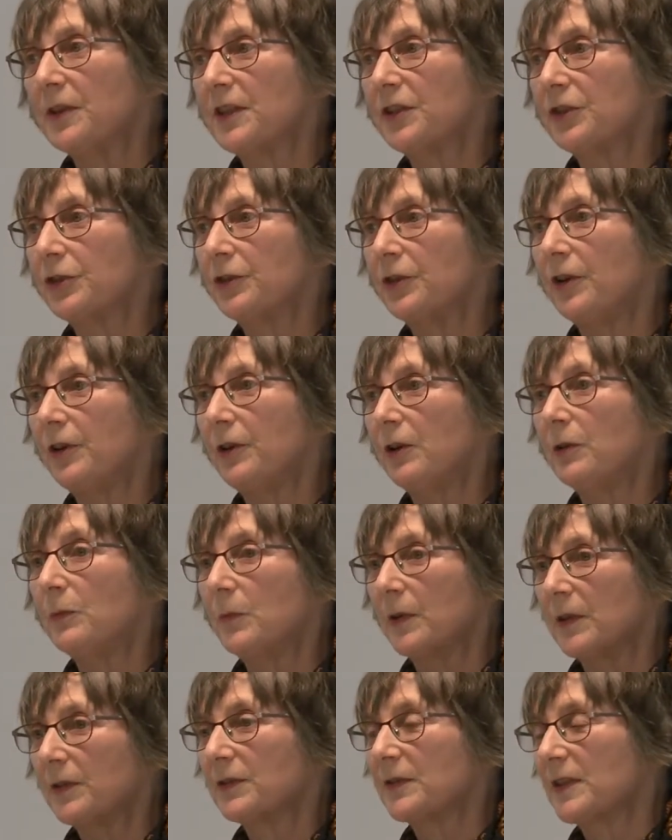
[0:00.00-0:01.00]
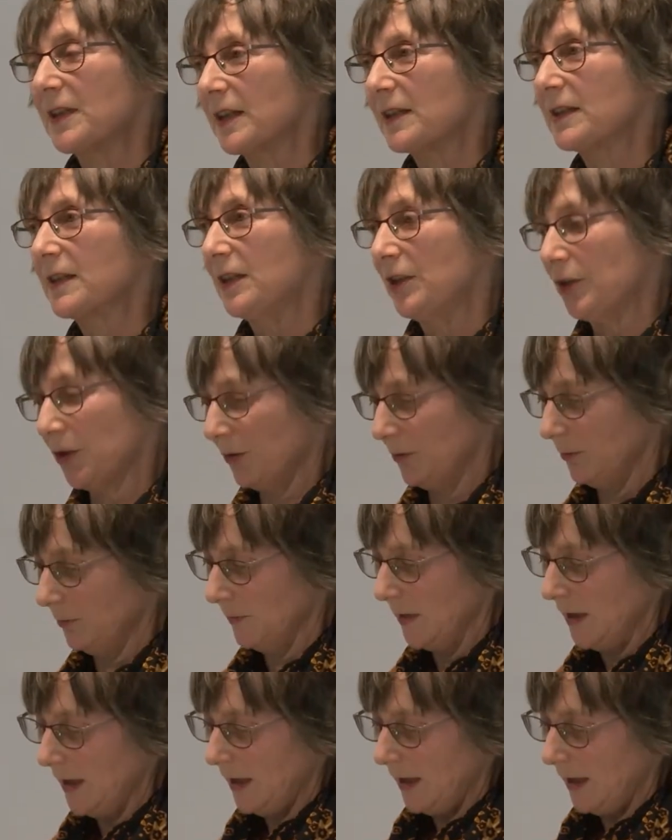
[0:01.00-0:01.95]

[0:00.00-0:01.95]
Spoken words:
strong, with successional